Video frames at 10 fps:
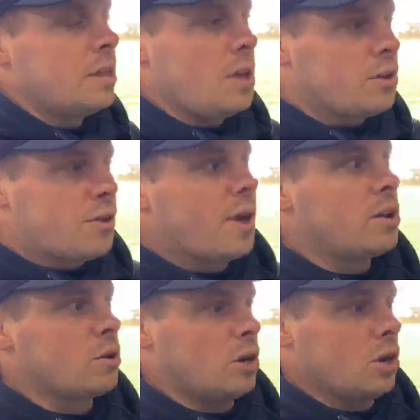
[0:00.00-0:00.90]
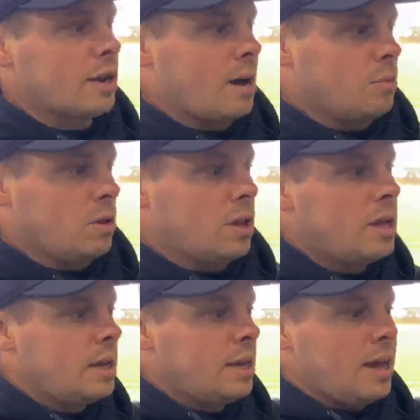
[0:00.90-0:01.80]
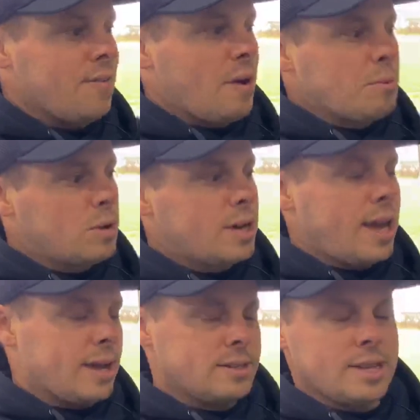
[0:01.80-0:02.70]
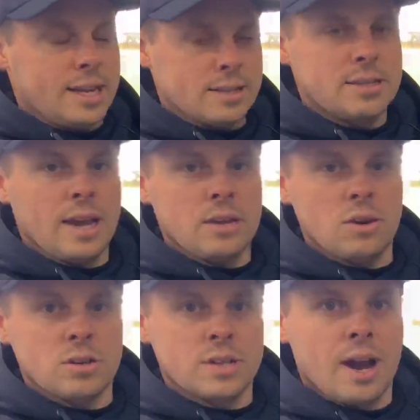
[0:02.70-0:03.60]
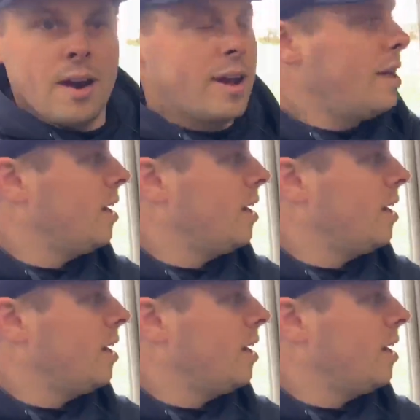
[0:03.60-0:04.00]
the other thing you're going to look at, well, if I'm going to get 8 to 10 yards carry,